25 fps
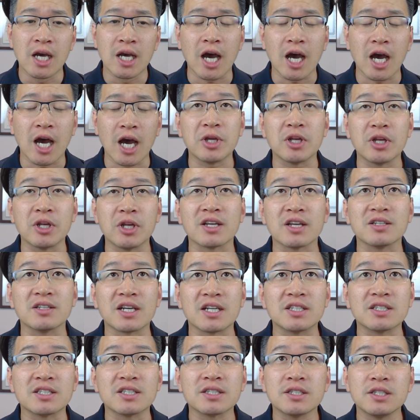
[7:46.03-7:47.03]
I mean,
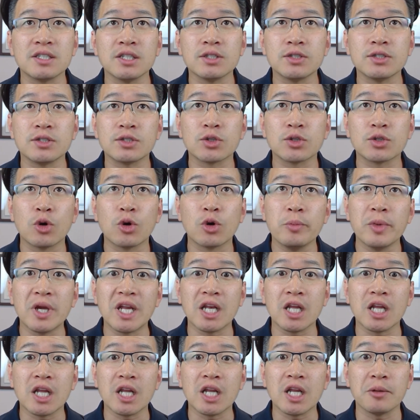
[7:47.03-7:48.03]
I just see so
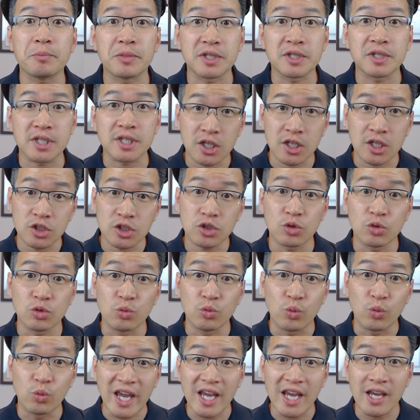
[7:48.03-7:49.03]
many
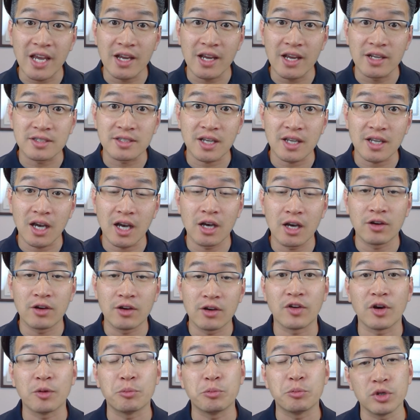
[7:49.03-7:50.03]
potential ways
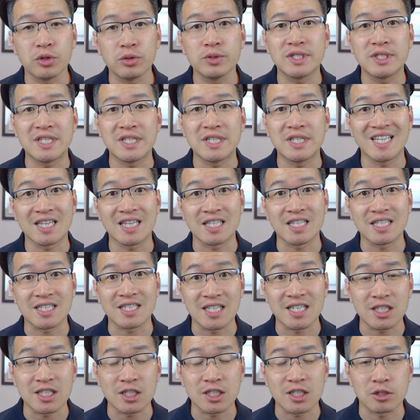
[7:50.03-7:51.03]
of abusing the
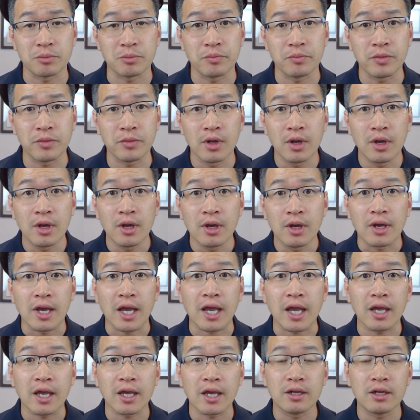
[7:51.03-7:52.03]
system.
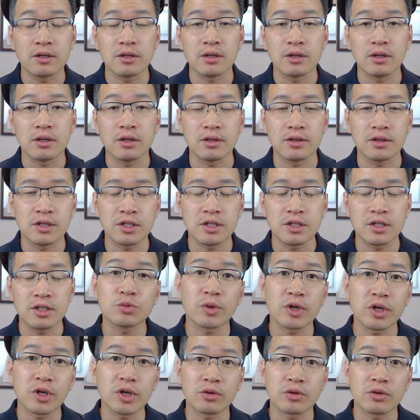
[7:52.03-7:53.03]
And this is
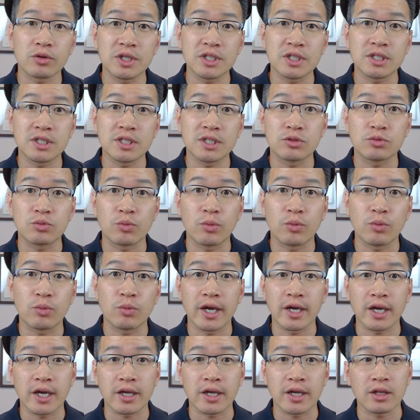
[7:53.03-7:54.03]
one of the reasons
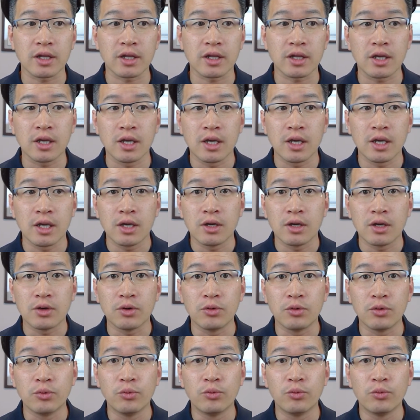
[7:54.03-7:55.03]
why I think
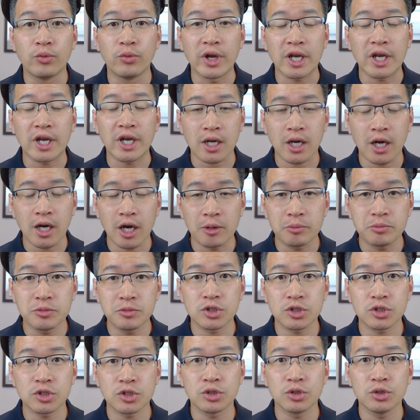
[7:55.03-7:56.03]
when it
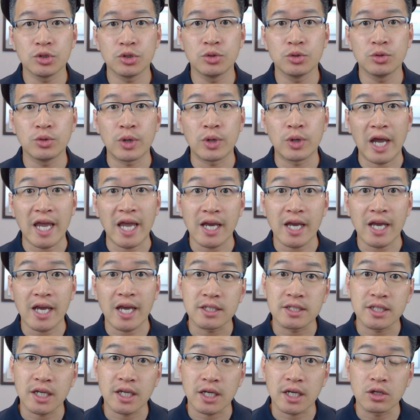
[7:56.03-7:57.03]
comes to
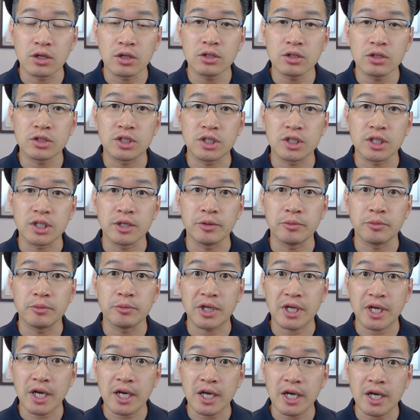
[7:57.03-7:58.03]
AI technology,
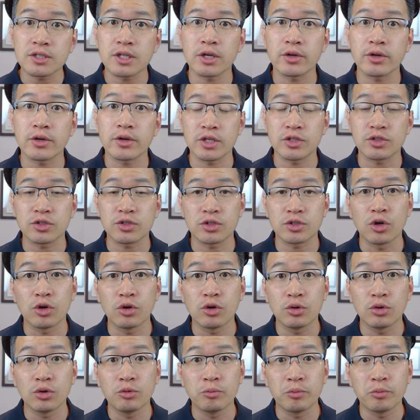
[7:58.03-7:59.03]
because there is
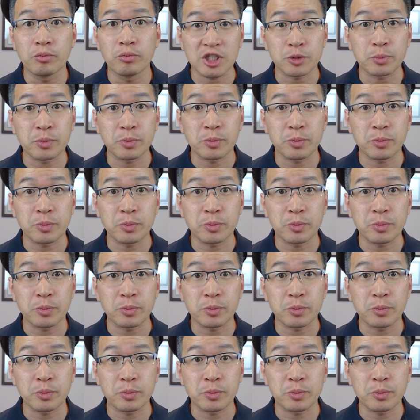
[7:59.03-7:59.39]
so much